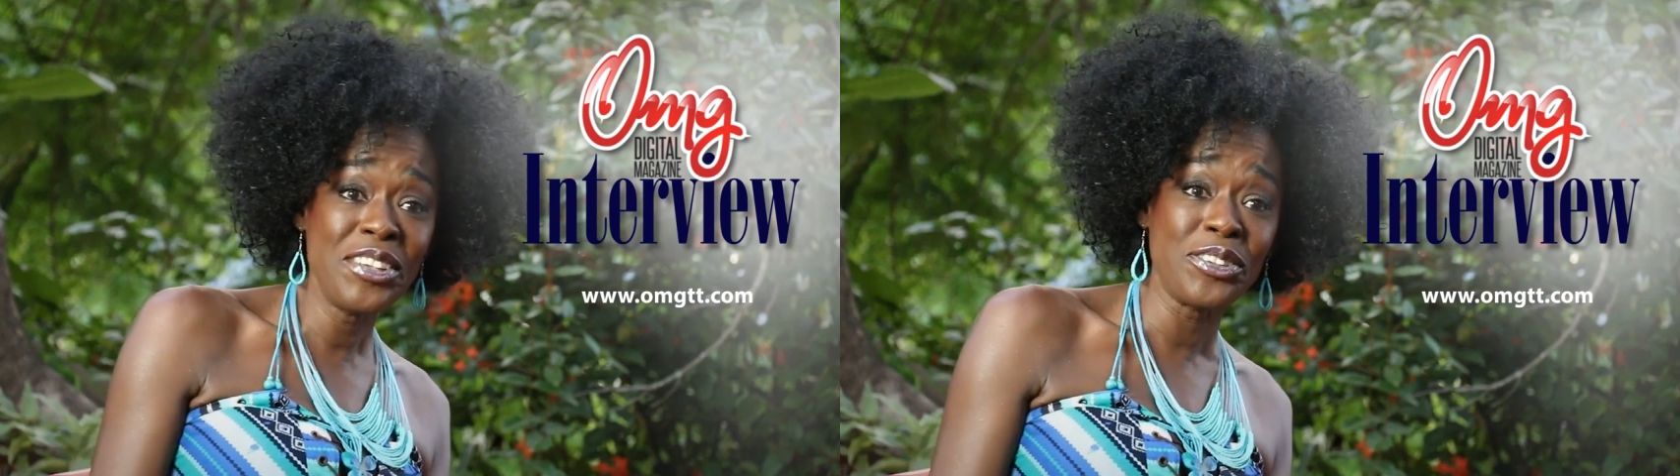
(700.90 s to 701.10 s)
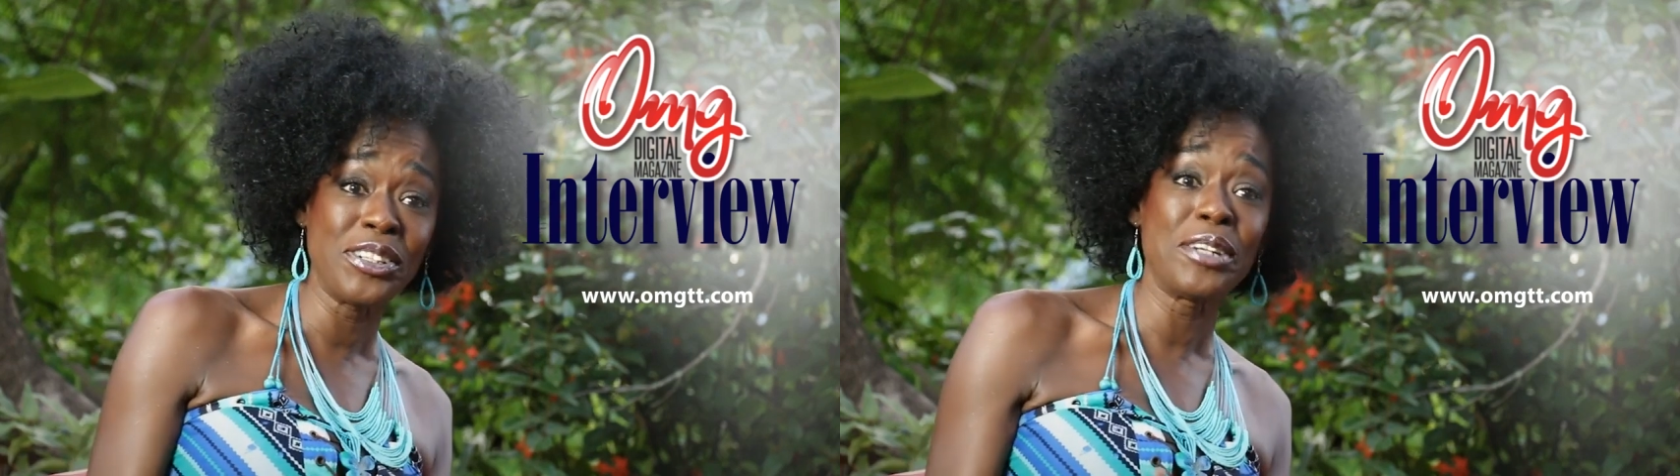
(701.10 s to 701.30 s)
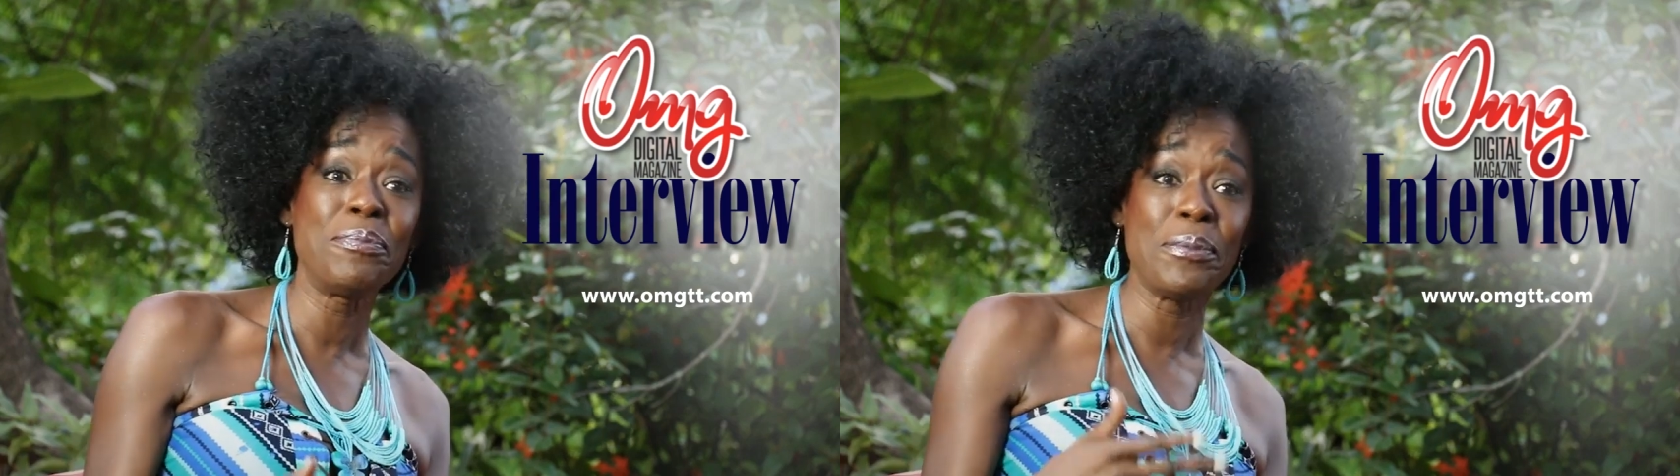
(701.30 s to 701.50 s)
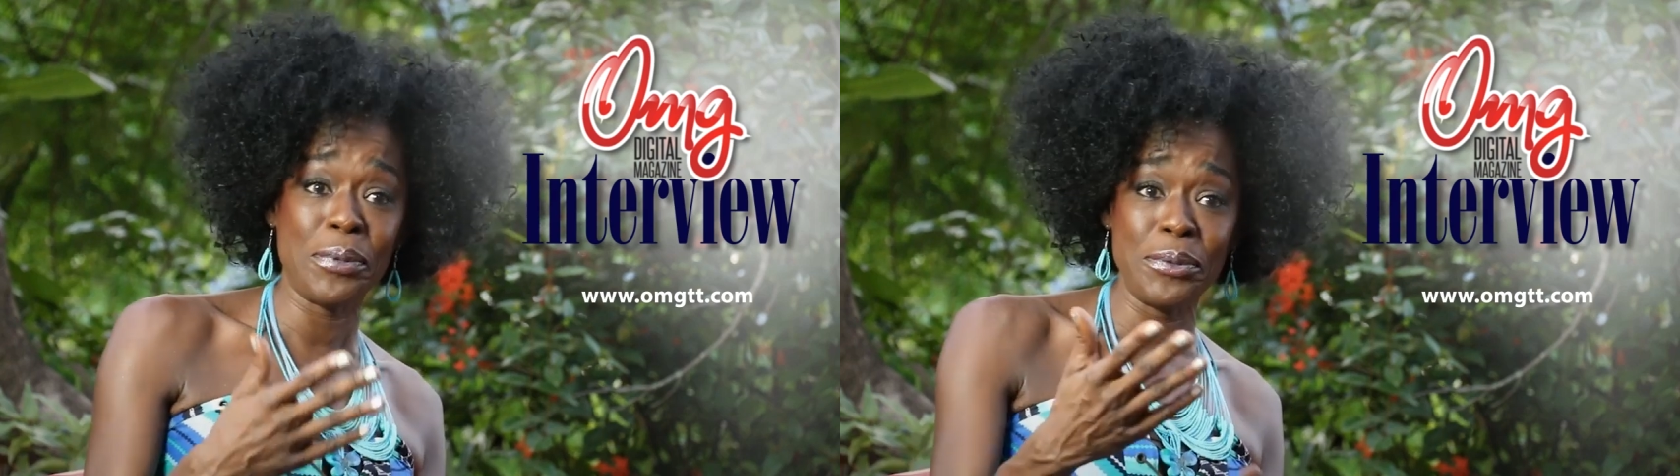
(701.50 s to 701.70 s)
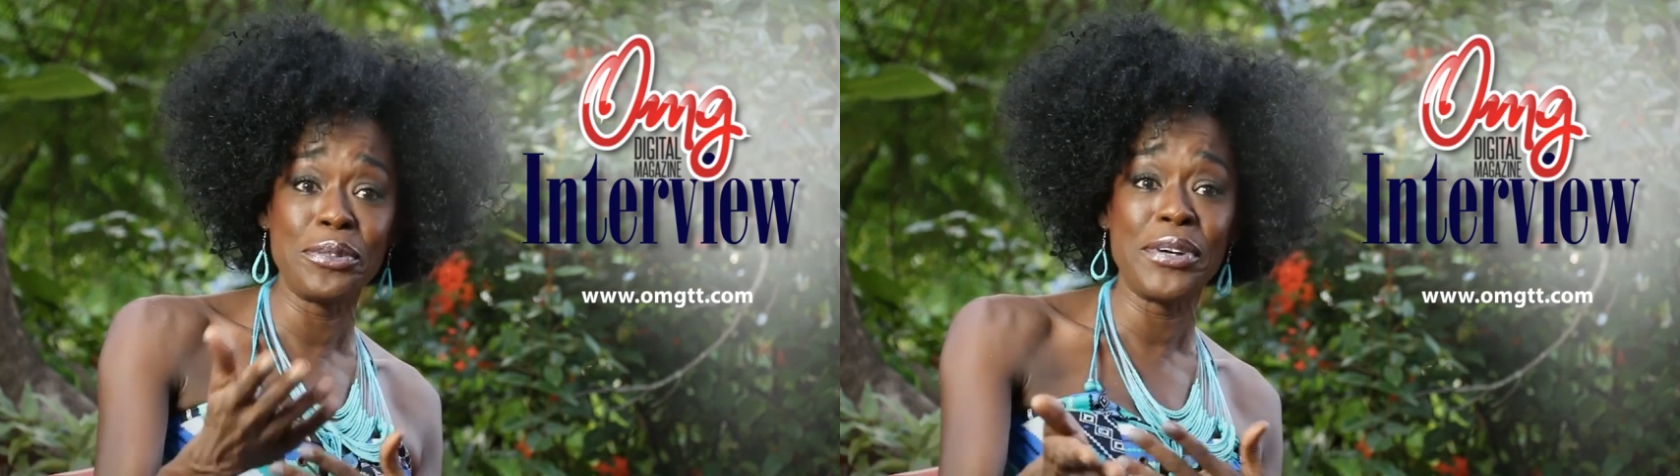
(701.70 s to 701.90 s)
so that
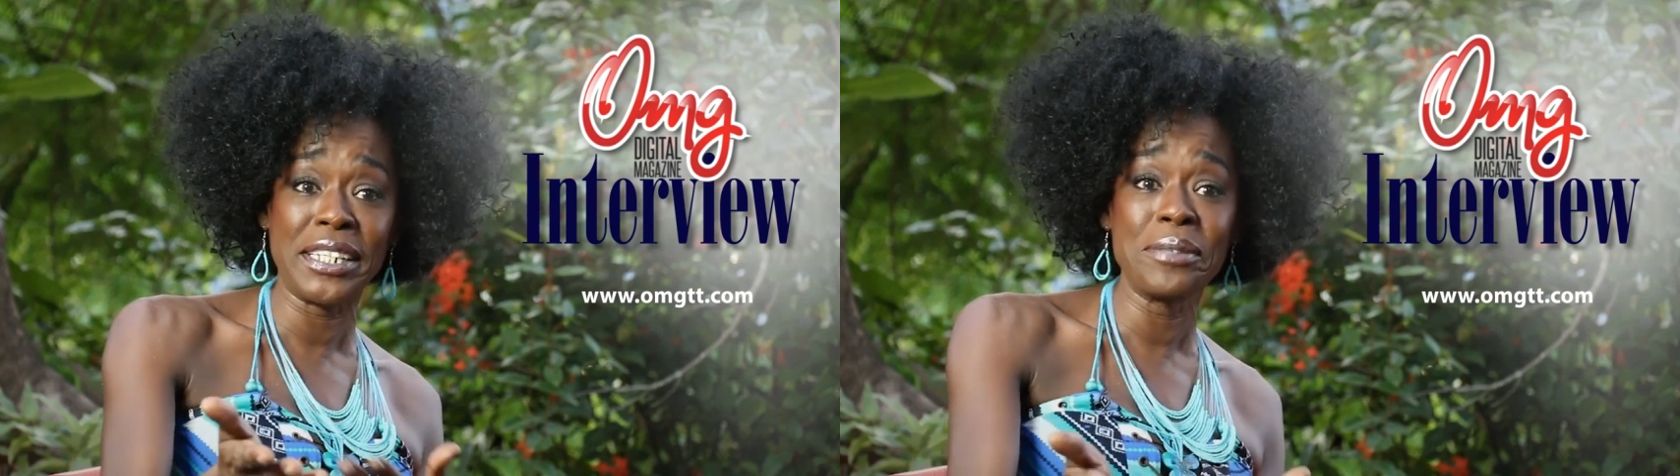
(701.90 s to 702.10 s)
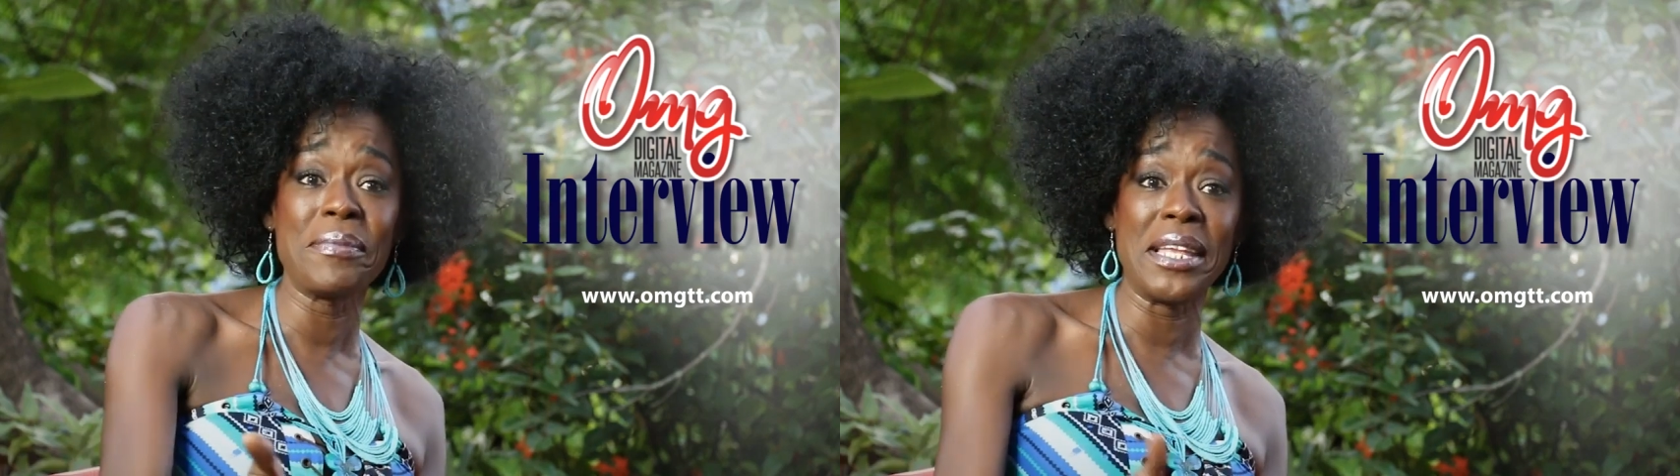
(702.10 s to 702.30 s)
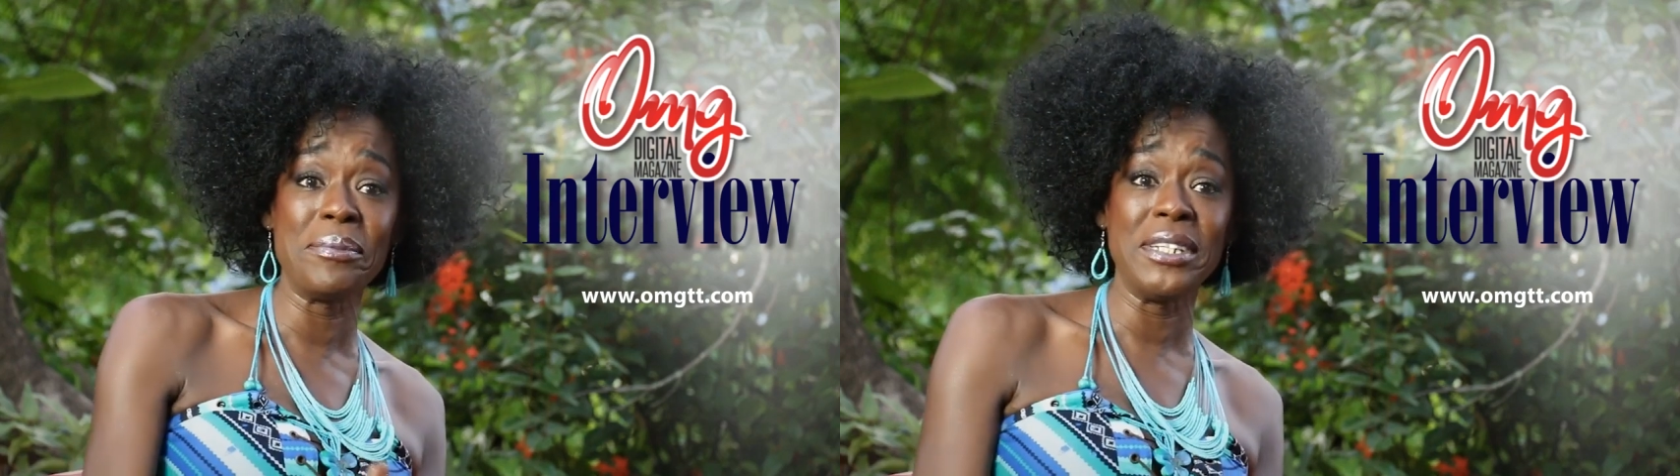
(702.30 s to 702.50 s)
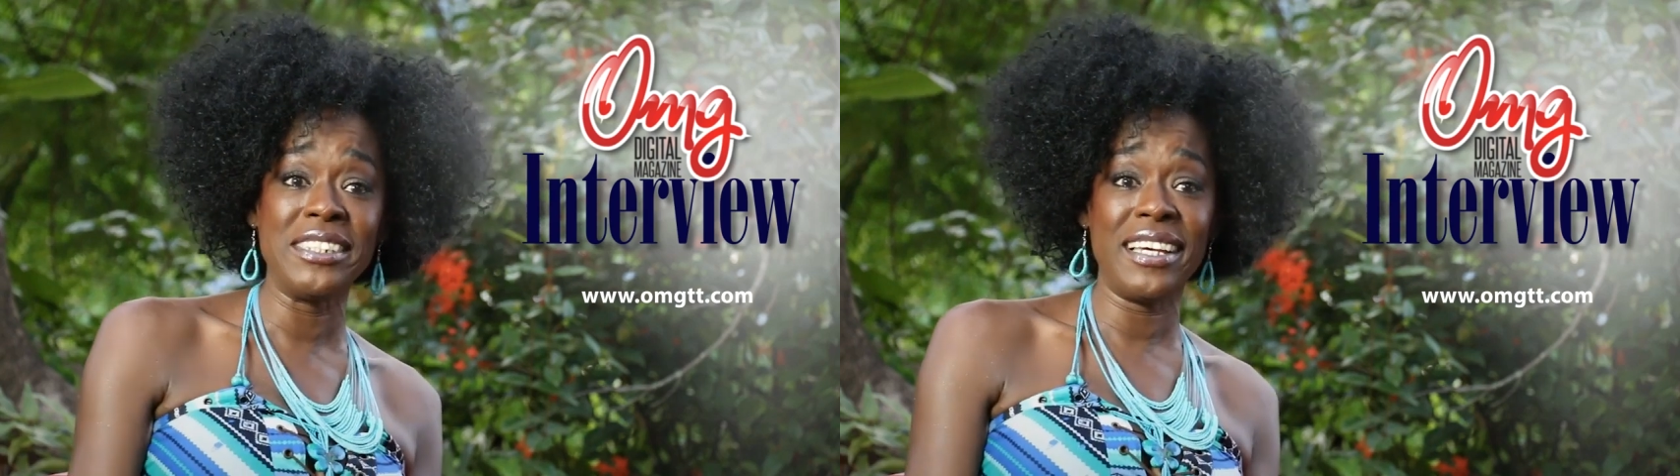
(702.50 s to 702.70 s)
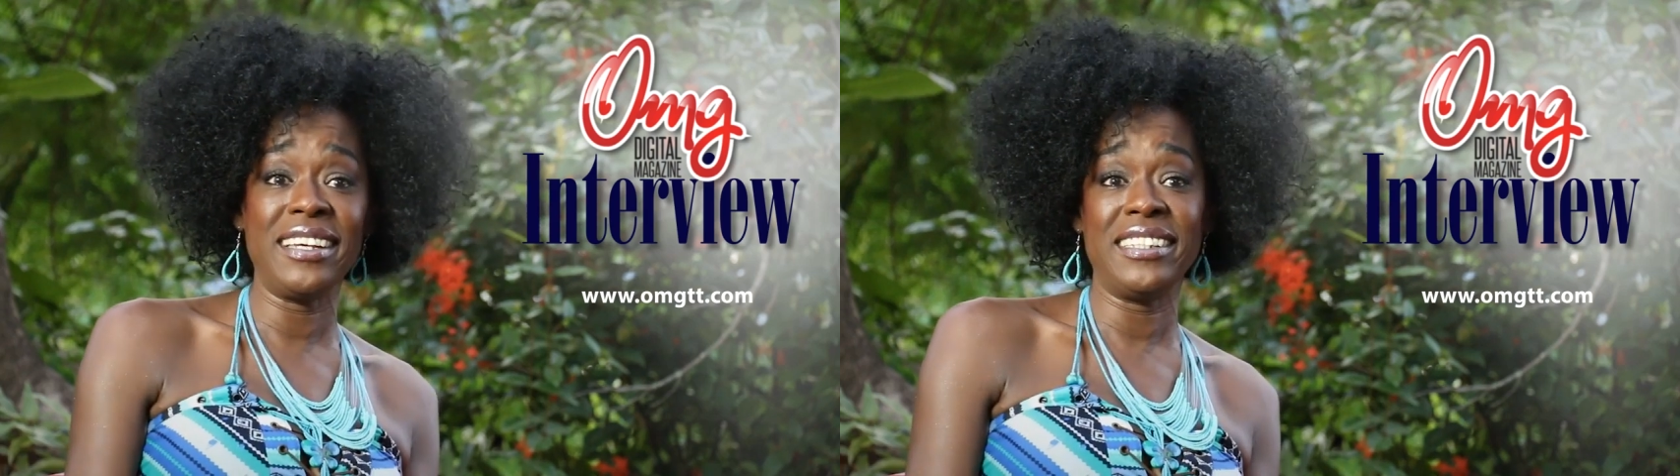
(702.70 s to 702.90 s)
people will recommend me
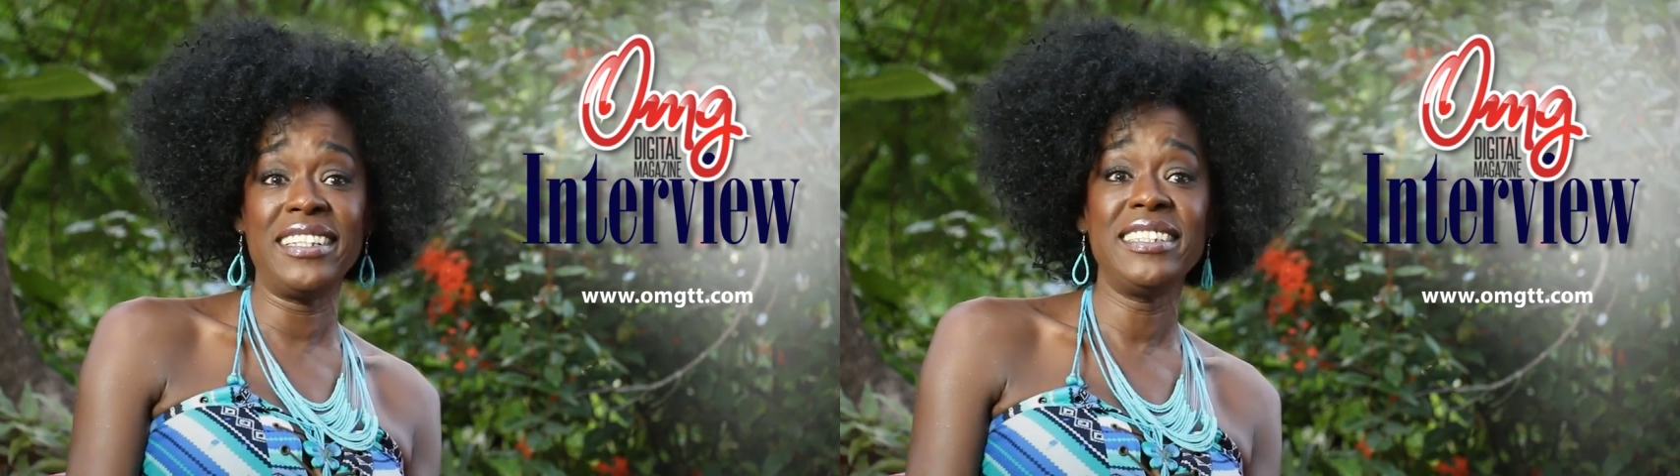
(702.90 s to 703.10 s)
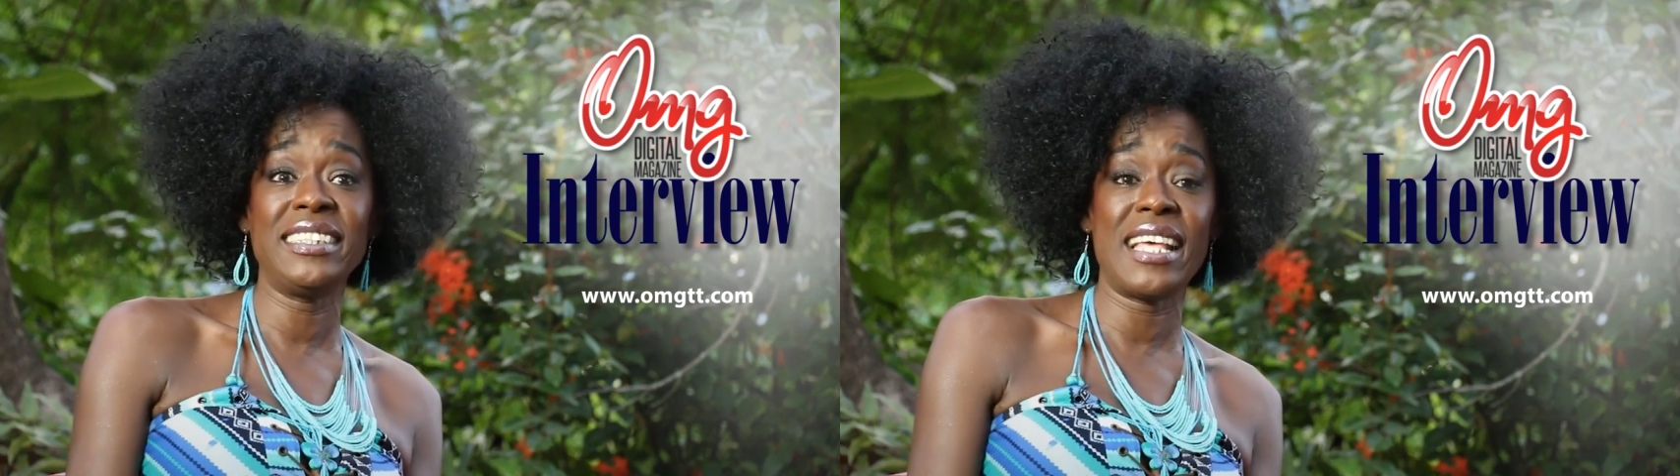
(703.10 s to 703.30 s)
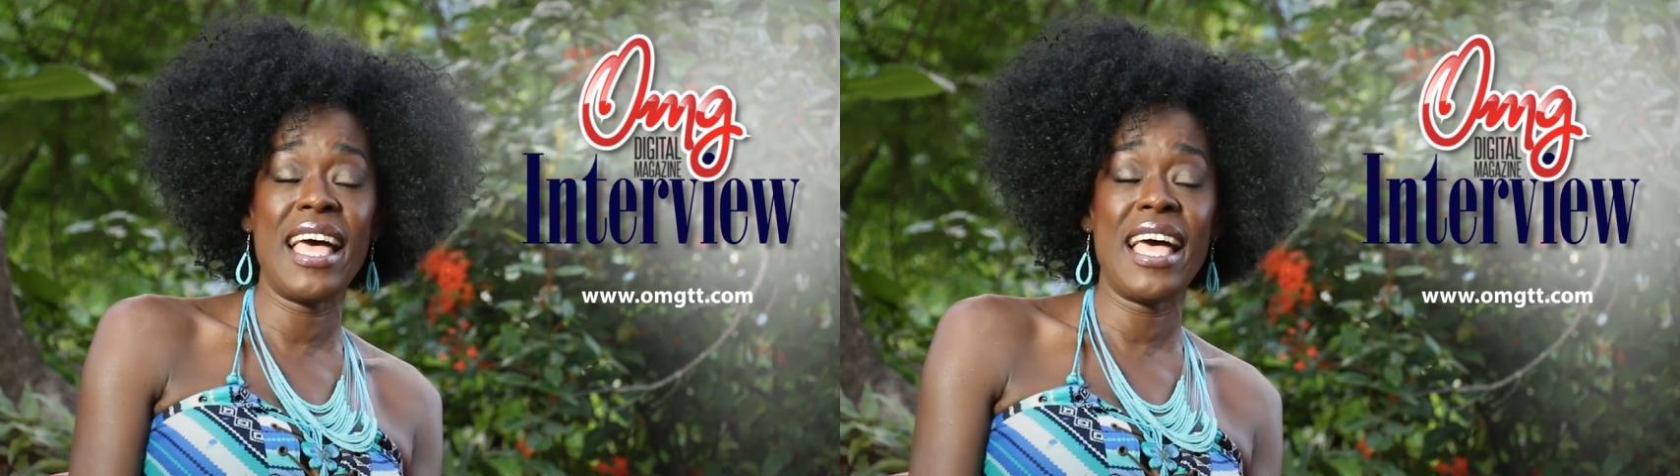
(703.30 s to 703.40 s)
to others,